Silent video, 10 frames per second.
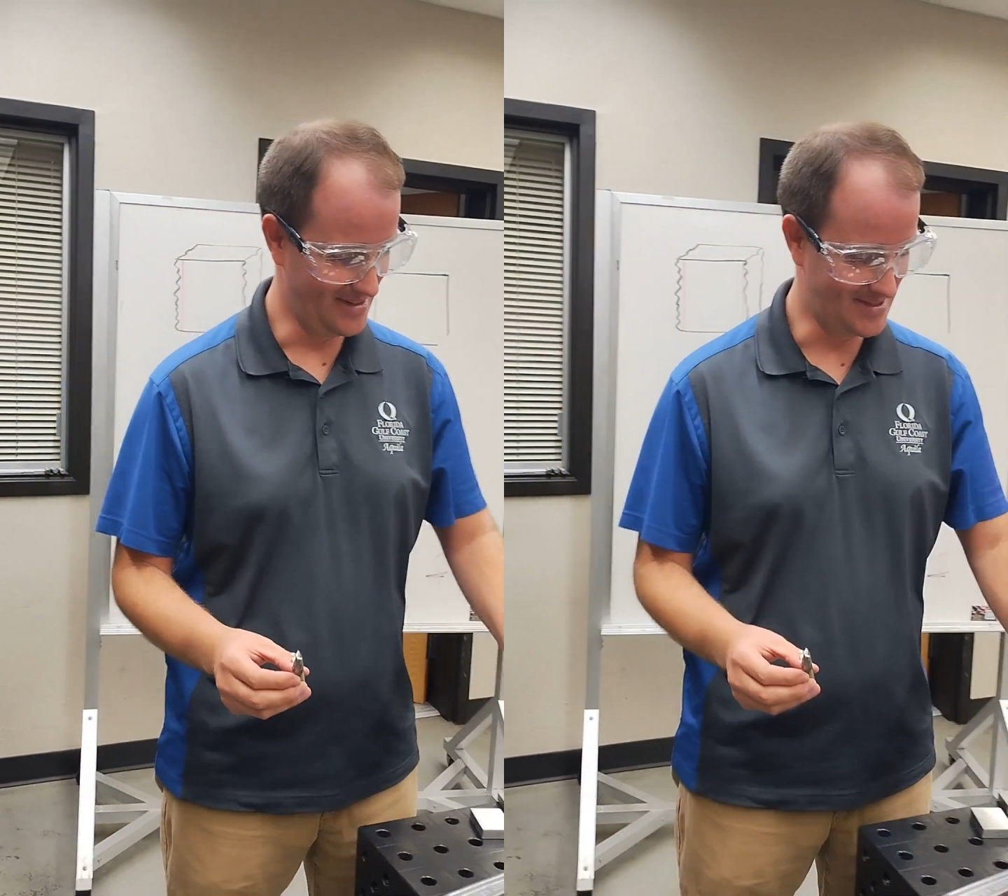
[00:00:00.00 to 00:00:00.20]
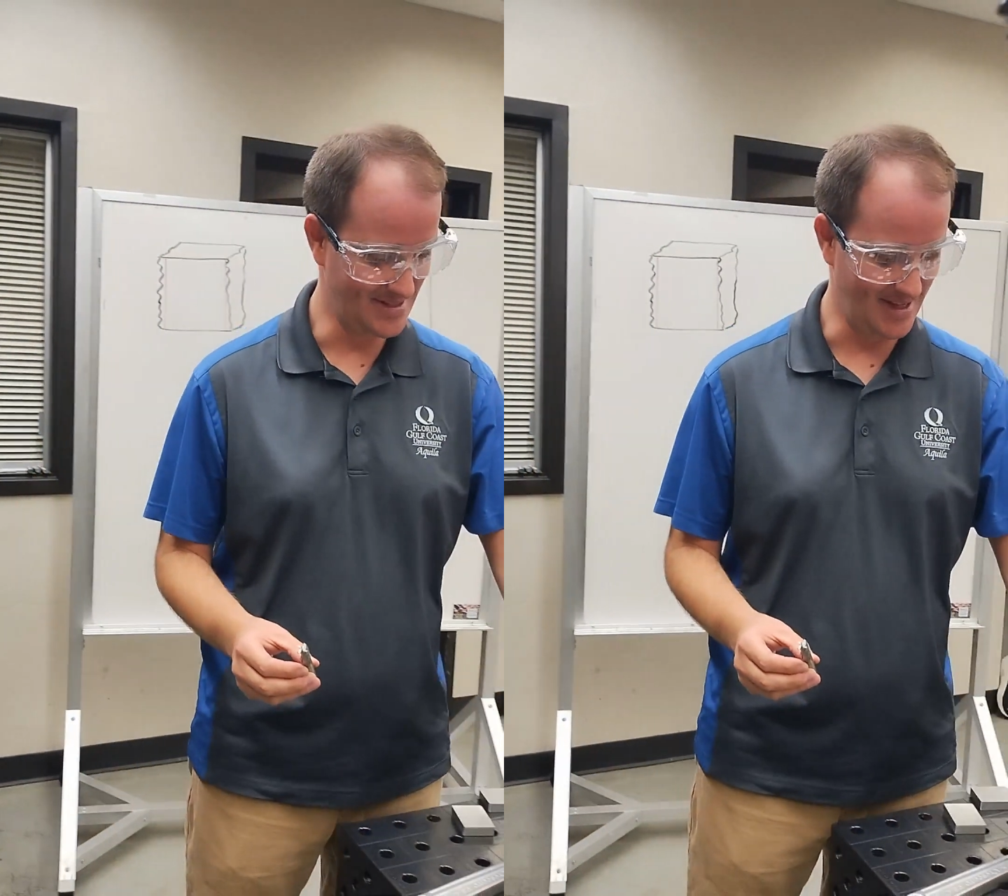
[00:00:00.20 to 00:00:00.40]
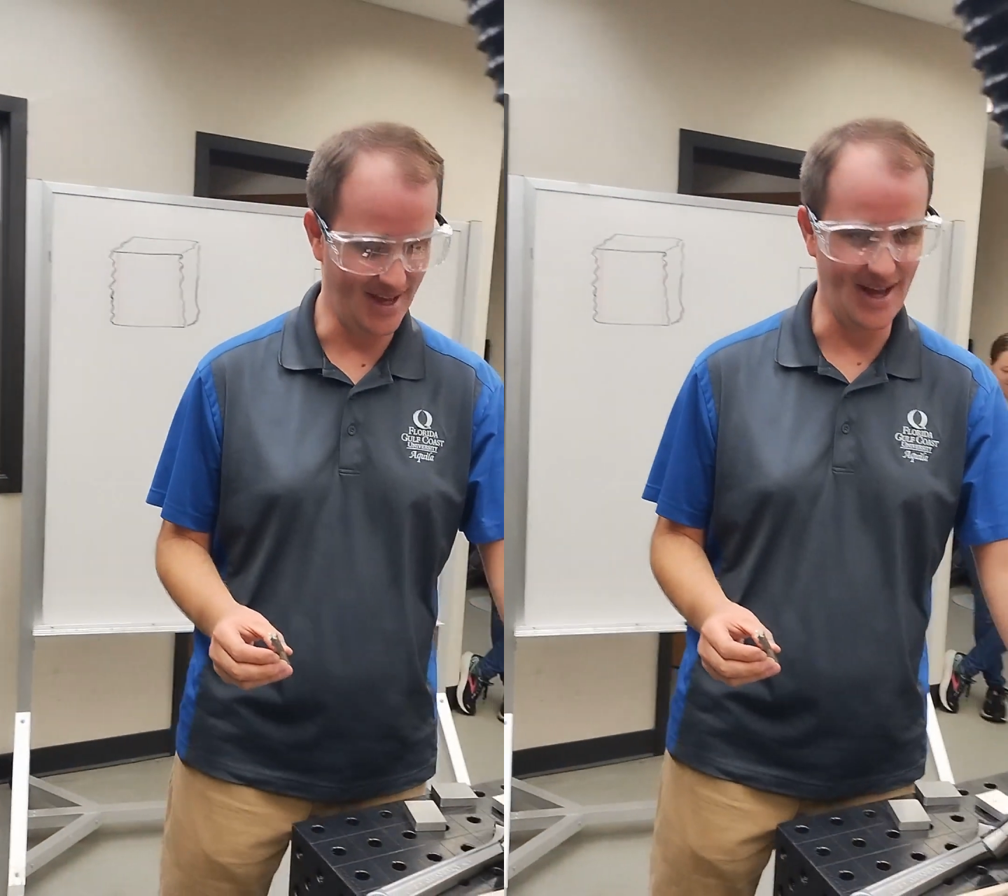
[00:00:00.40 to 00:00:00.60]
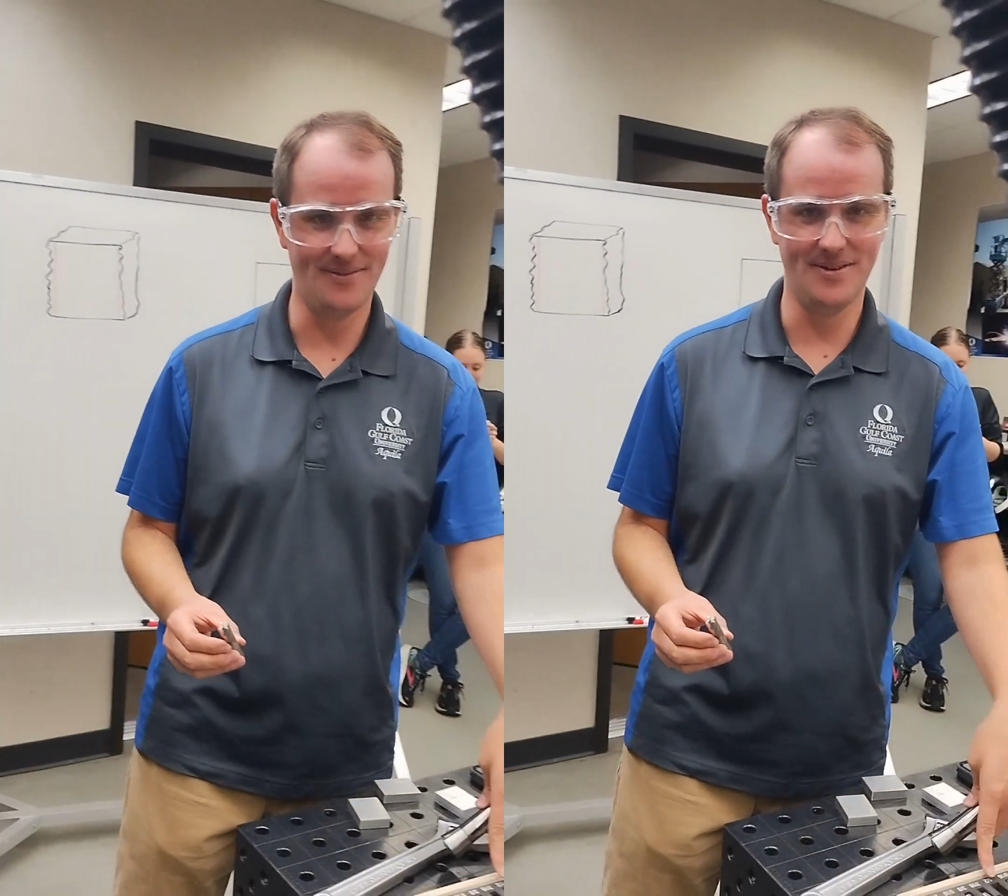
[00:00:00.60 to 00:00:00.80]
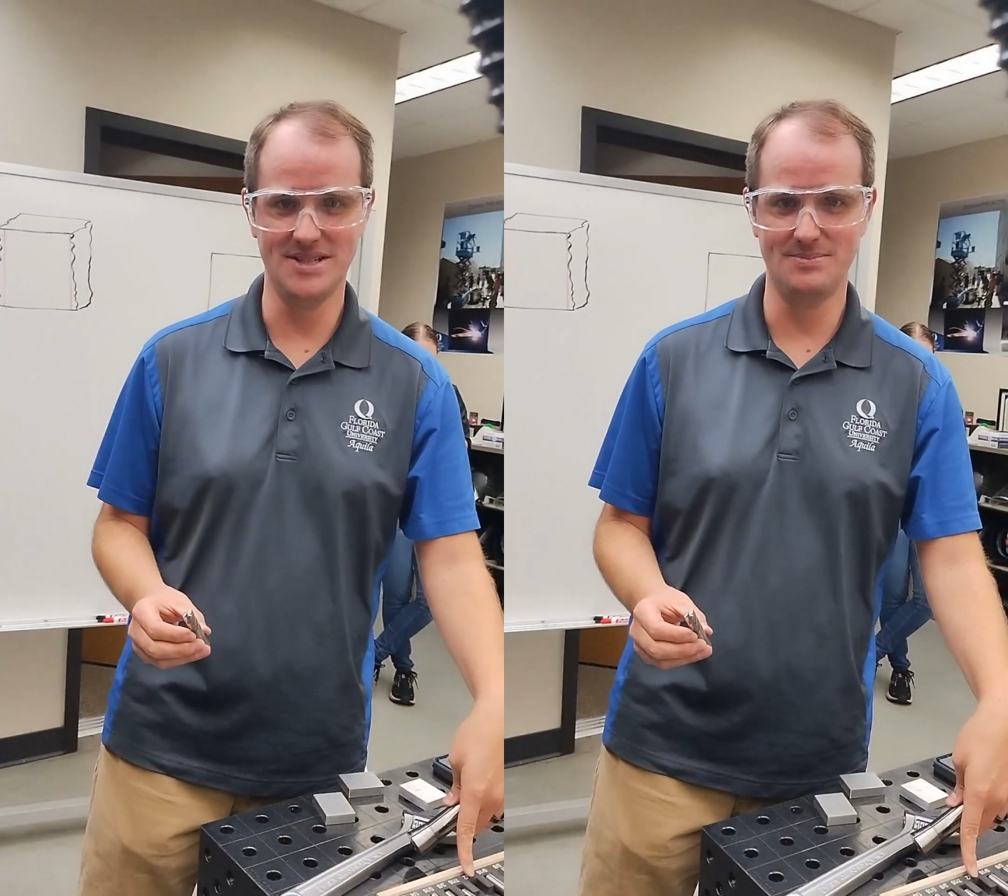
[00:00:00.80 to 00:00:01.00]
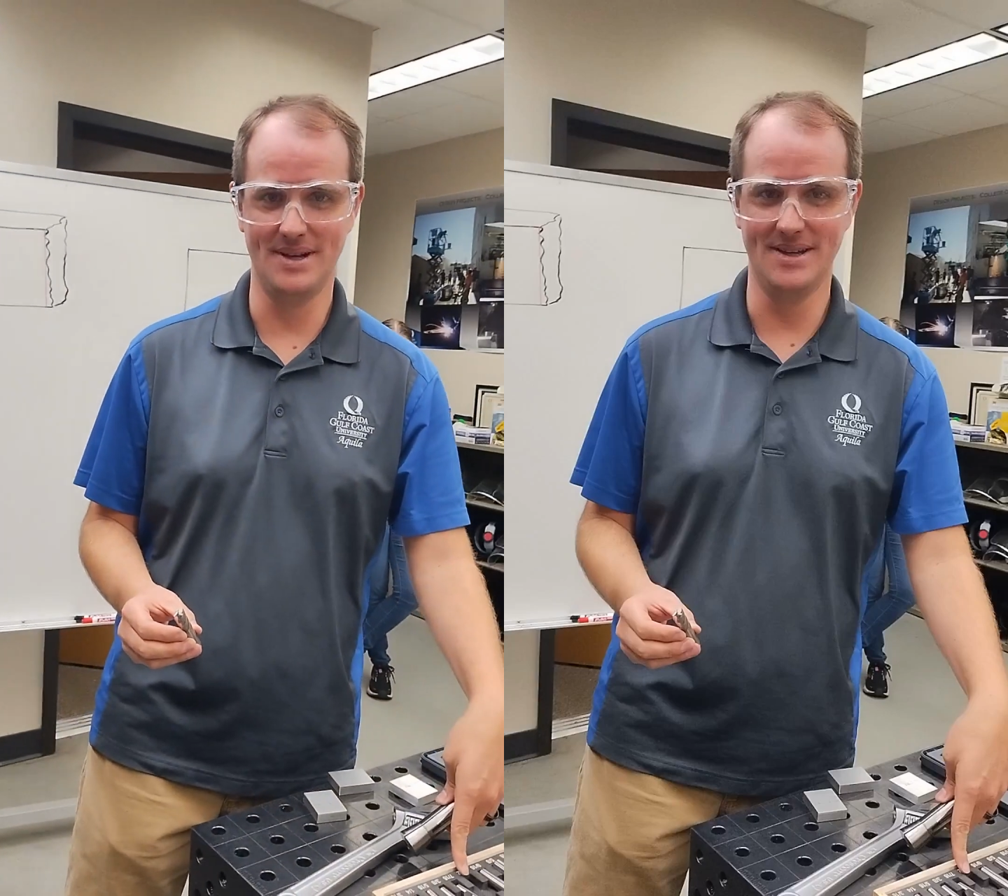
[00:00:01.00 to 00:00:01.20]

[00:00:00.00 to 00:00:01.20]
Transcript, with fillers: This is a half inch